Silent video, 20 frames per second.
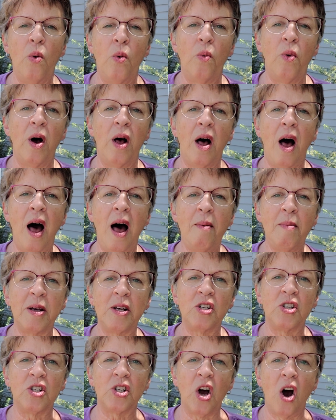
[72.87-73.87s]
Well,
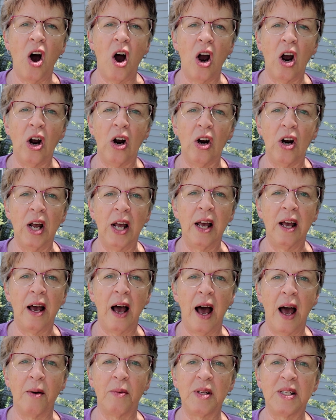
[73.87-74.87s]
Amish are,
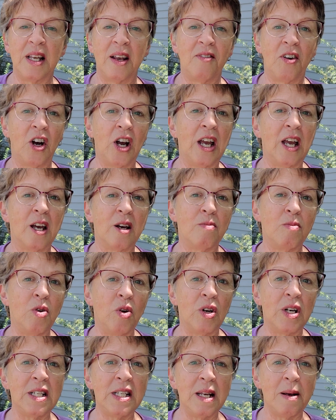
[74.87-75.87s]
I would say, very
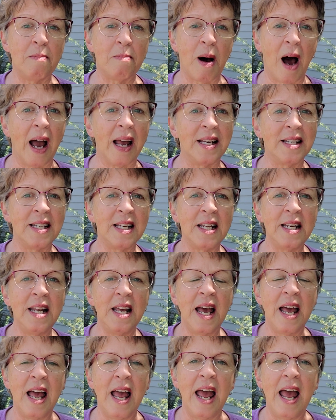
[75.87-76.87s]
community-minded,
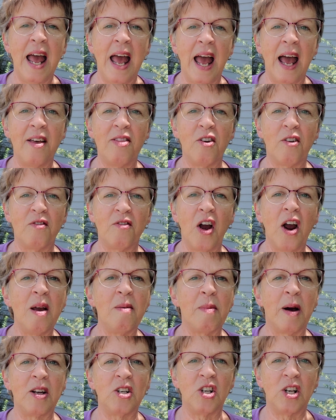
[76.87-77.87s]
and they're very
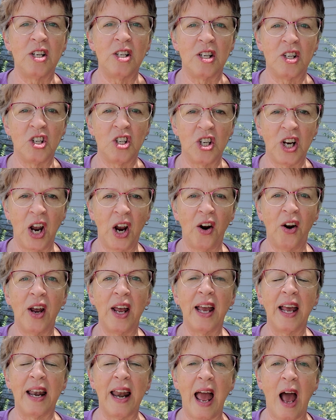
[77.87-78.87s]
much into
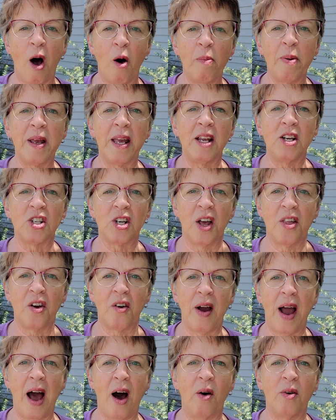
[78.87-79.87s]
sharing and helping each other
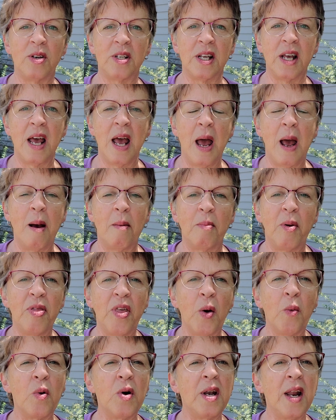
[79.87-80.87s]
out, but
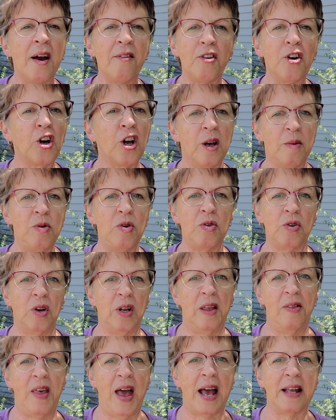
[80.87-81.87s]
they were never communal
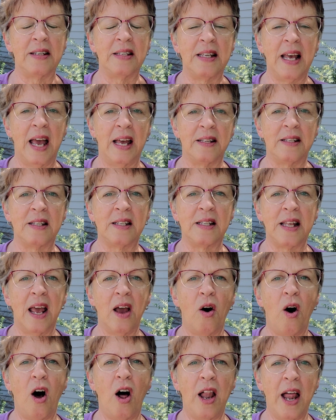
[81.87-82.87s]
in that sense. They
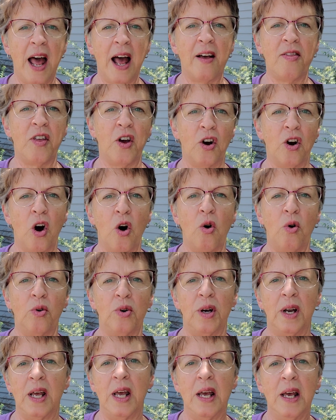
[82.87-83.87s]
all had their
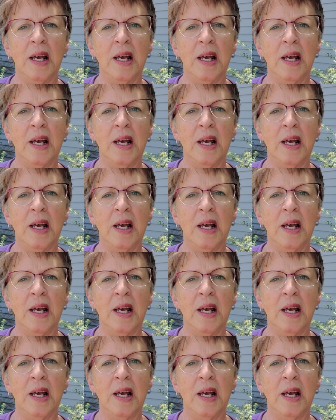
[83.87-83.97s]
own